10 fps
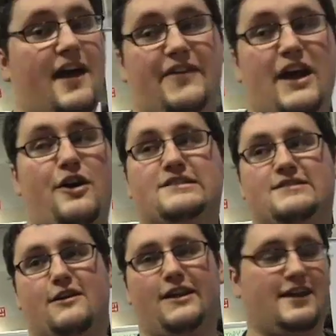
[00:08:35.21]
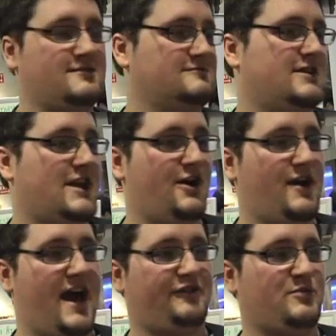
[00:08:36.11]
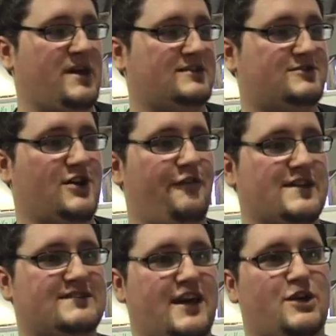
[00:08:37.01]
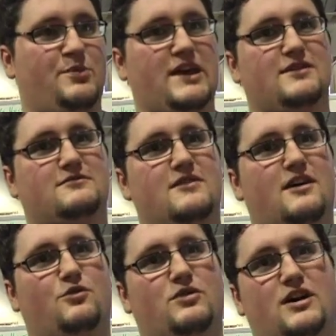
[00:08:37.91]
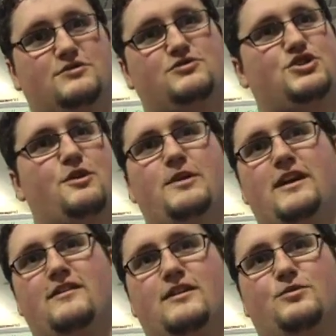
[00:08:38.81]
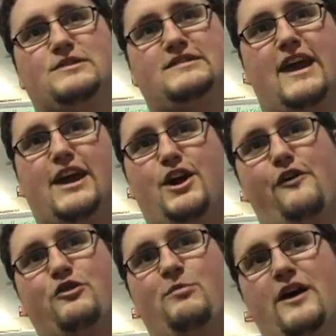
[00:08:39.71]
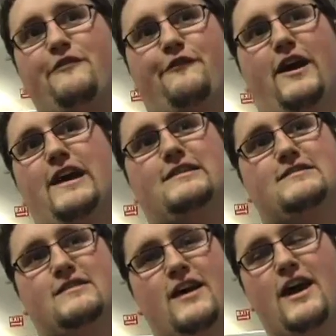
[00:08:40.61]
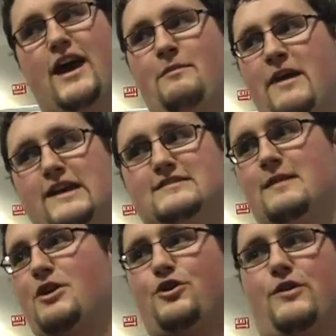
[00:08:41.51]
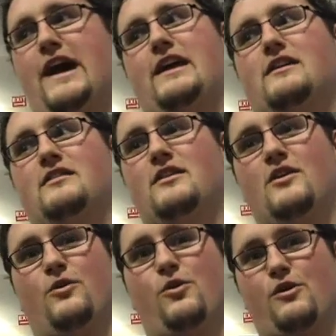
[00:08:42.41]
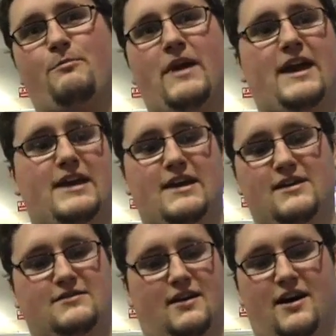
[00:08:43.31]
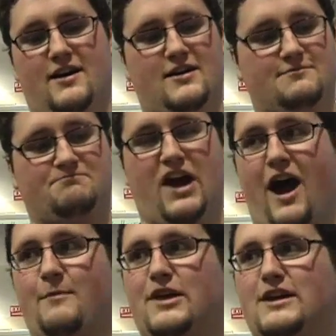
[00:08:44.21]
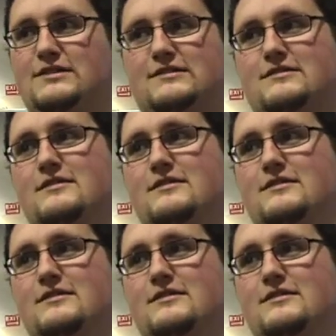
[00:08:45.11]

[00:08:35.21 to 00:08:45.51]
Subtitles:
They don't necessarily, have to be Soviets. They could be a Germany that was taken over by France and made democratic or made communist.